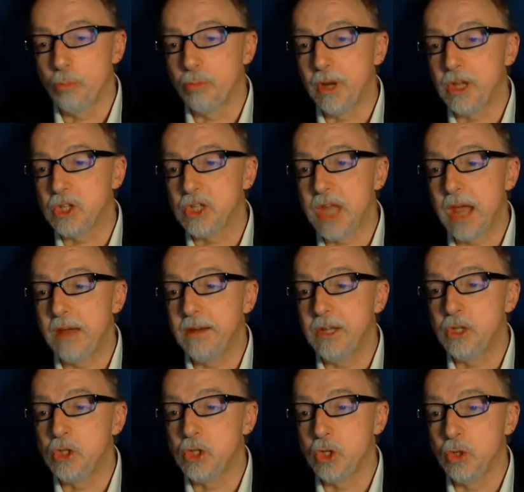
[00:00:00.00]
breaks down
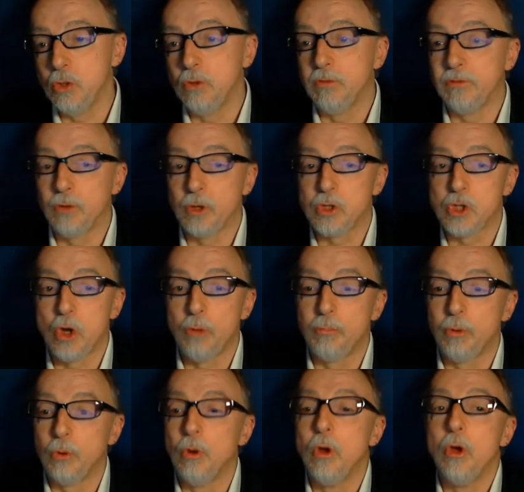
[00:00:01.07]
into, for
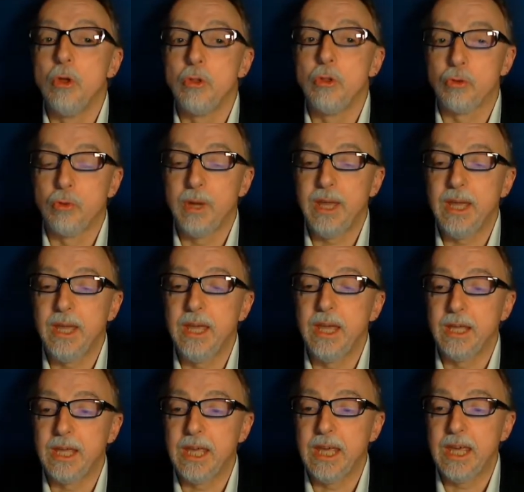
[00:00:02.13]
example, 3
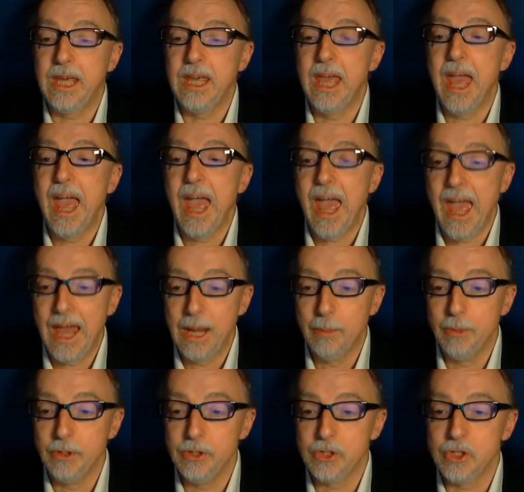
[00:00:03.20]
key
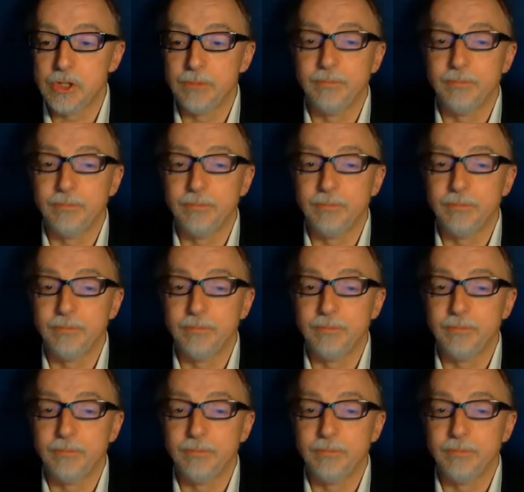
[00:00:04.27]
elements.